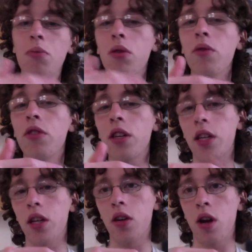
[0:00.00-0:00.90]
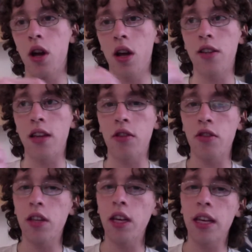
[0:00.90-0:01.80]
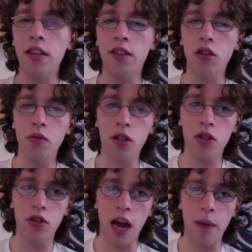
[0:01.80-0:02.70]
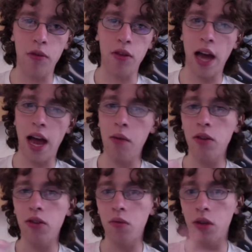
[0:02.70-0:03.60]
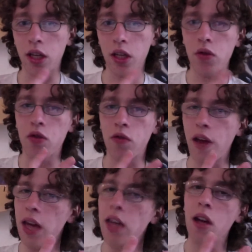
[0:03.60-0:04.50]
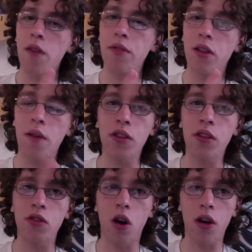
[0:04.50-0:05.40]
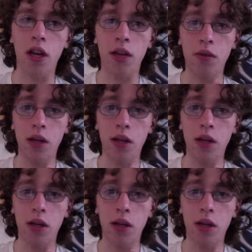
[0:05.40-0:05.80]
Because I was thinking as I was reading this chapter that I wasn't really a huge fan of this arc. It was okay,